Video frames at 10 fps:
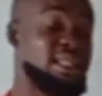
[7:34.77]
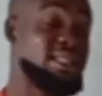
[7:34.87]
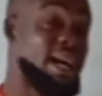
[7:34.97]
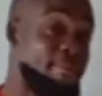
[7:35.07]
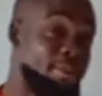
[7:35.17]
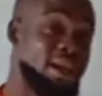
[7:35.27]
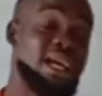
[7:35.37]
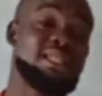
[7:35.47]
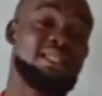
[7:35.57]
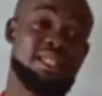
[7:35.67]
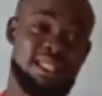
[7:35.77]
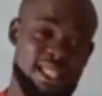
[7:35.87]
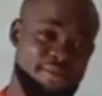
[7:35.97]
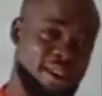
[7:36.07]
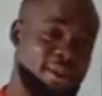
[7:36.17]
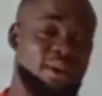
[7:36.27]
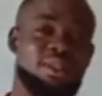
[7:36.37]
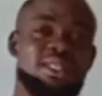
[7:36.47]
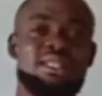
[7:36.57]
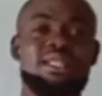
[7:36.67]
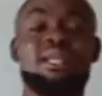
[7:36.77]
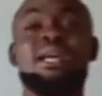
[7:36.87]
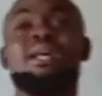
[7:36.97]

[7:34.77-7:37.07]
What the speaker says: is ampere. That is still a fundamental quantity.